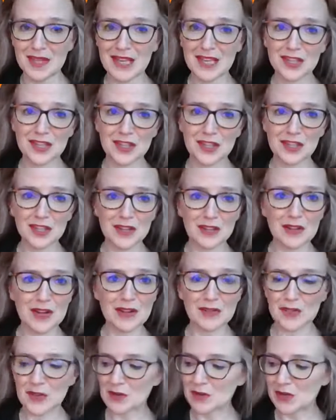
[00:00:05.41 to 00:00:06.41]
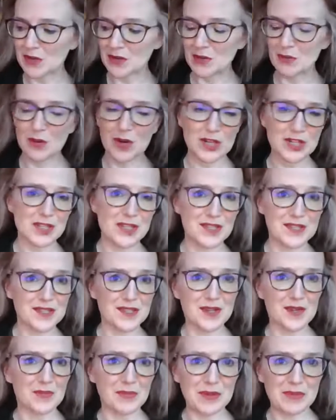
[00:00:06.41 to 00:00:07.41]
And hello, everyone who watches this
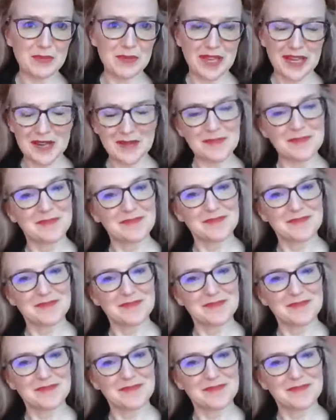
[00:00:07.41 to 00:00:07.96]
on replay.